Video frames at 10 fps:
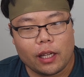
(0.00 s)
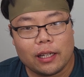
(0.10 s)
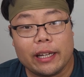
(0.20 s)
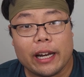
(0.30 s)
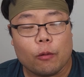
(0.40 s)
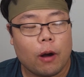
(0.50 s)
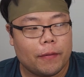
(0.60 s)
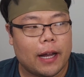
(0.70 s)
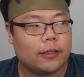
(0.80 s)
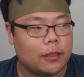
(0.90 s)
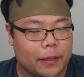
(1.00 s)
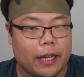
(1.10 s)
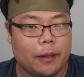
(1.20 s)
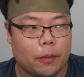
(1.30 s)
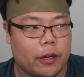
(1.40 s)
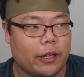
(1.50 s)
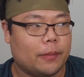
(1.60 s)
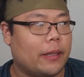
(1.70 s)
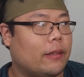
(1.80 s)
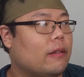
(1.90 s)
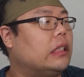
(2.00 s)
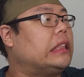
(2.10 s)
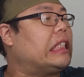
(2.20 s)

And again, Waffle House has been getting pretty expensive.